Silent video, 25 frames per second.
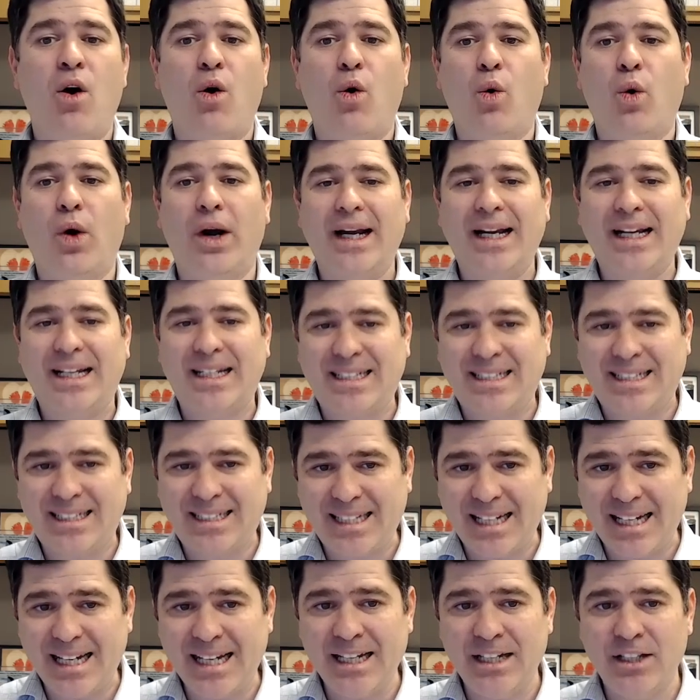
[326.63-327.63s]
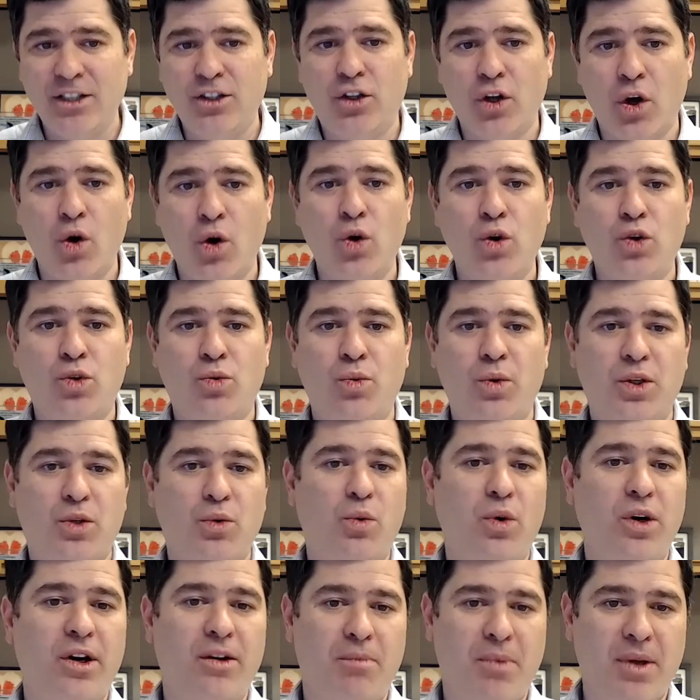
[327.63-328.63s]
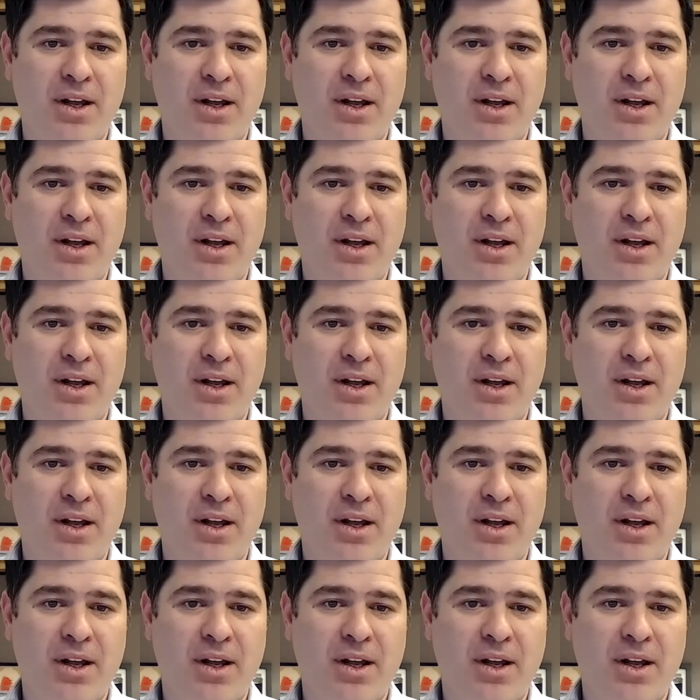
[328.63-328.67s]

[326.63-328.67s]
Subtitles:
or exceed those which would have